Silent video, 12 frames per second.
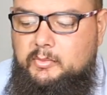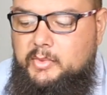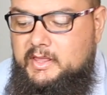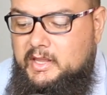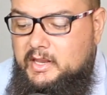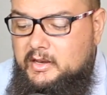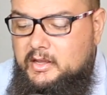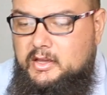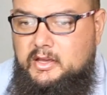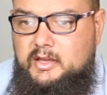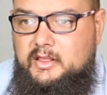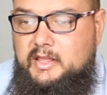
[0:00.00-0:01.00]
But then
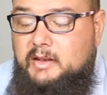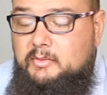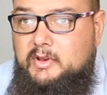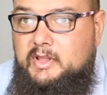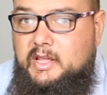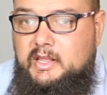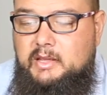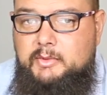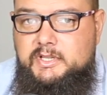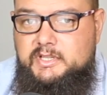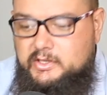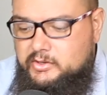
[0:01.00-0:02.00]
that, that
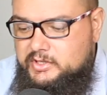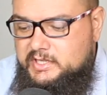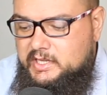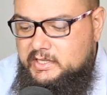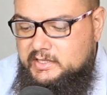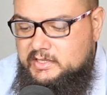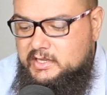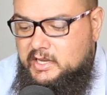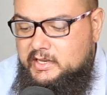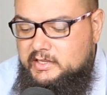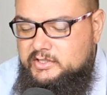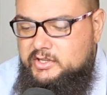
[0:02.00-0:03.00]
image that you see
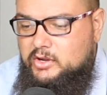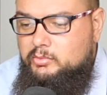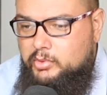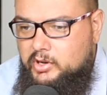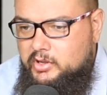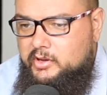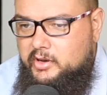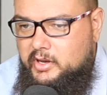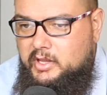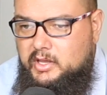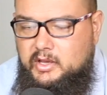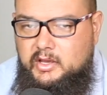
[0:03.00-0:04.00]
inside is so
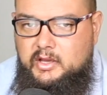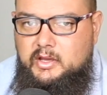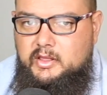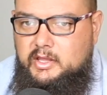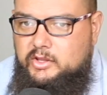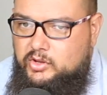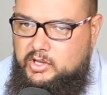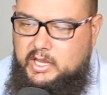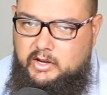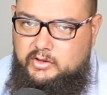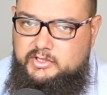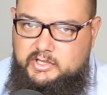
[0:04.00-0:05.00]
blurry that you
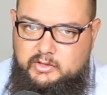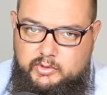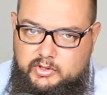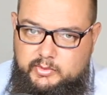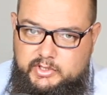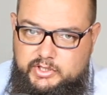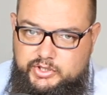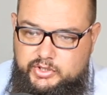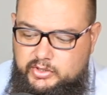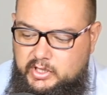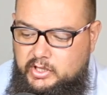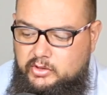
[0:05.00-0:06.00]
cannot see what you're busy
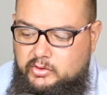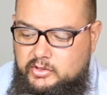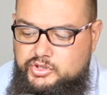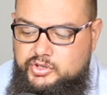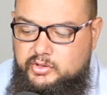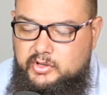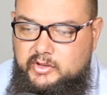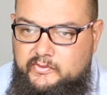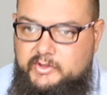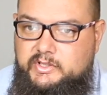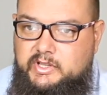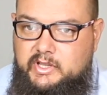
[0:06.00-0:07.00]
shooting. You're not sure
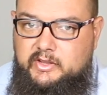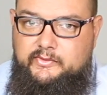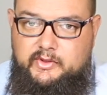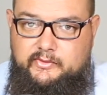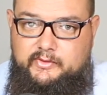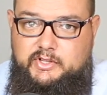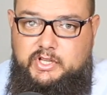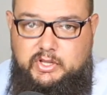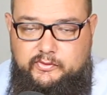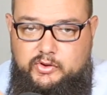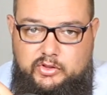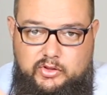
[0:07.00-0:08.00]
if it's if, if it's,
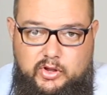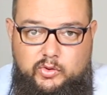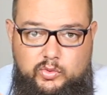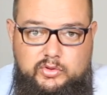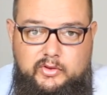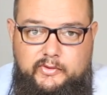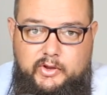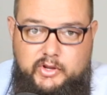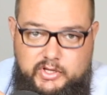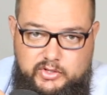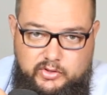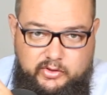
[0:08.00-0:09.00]
you've got
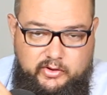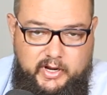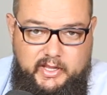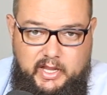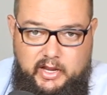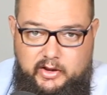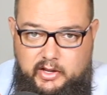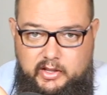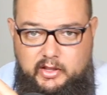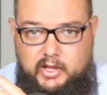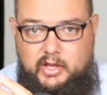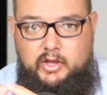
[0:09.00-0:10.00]
autofocus on the right
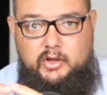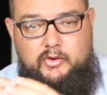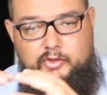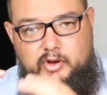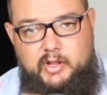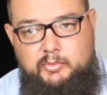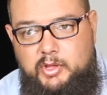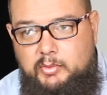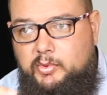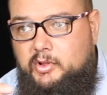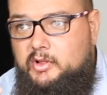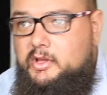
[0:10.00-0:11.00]
area or the right
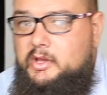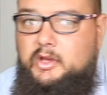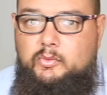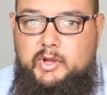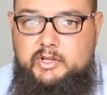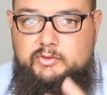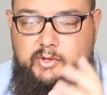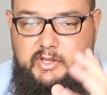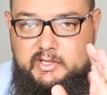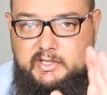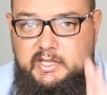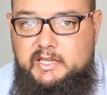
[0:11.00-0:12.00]
people. Whereas with
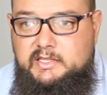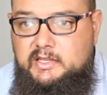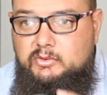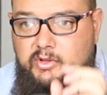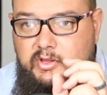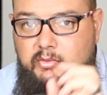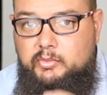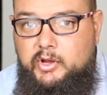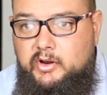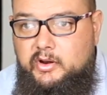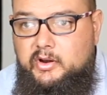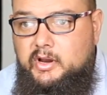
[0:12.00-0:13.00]
the 6D with the
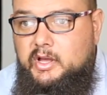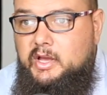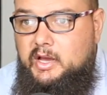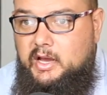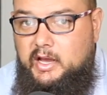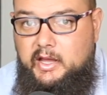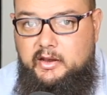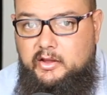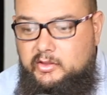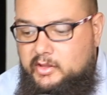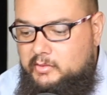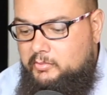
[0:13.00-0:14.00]
mirror, I
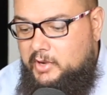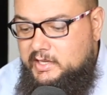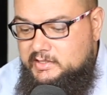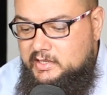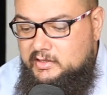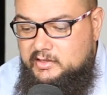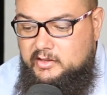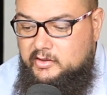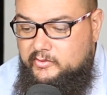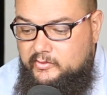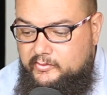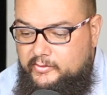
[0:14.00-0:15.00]
know that my
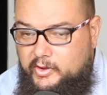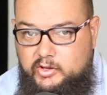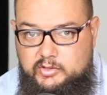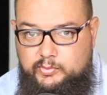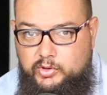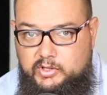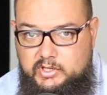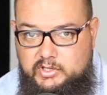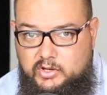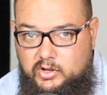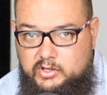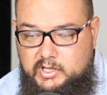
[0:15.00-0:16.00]
center focus point
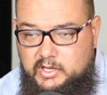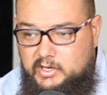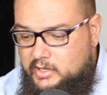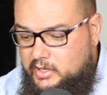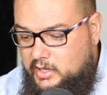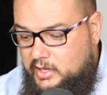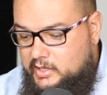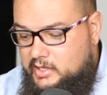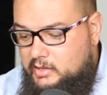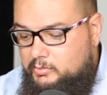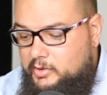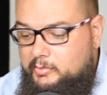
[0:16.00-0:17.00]
is locked in. I
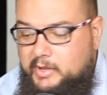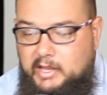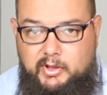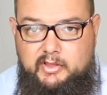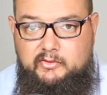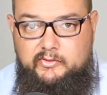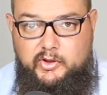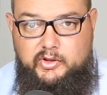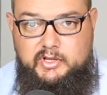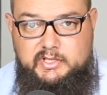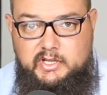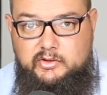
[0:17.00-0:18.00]
keep my back button
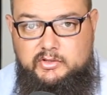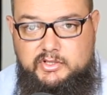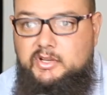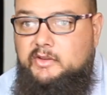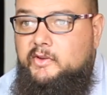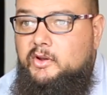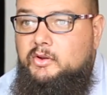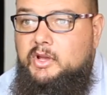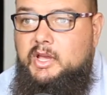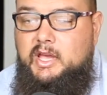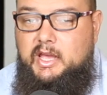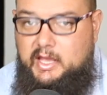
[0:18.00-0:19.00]
focus in on servo,
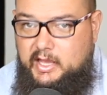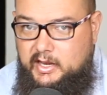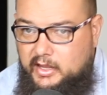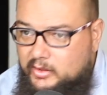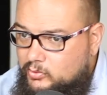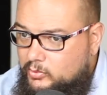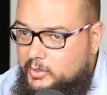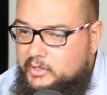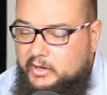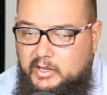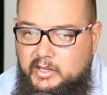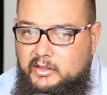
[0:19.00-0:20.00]
and it will be
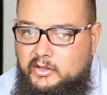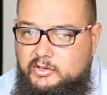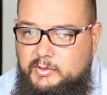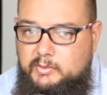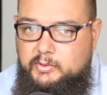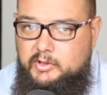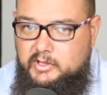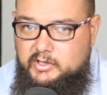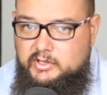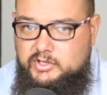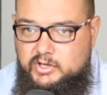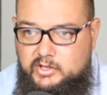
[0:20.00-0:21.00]
tracking those people in
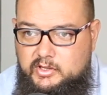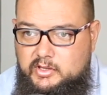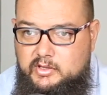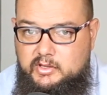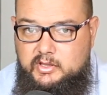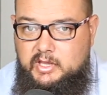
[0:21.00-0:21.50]
the shot.